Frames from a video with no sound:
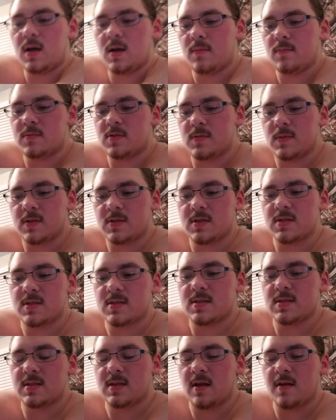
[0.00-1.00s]
Especially
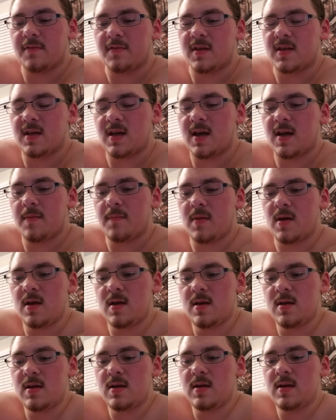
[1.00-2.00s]
since I'll have the time.
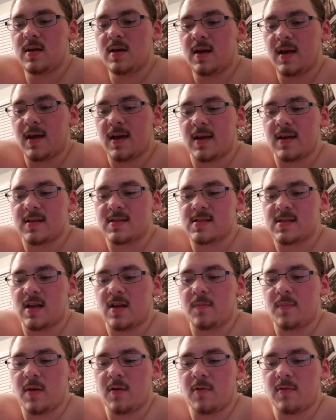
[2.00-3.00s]
I gotta set
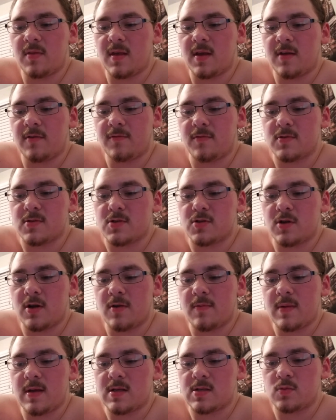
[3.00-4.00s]
up everything for
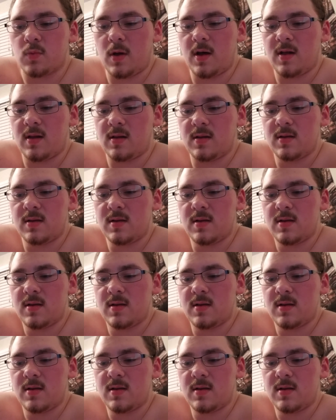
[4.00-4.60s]
streaming as well.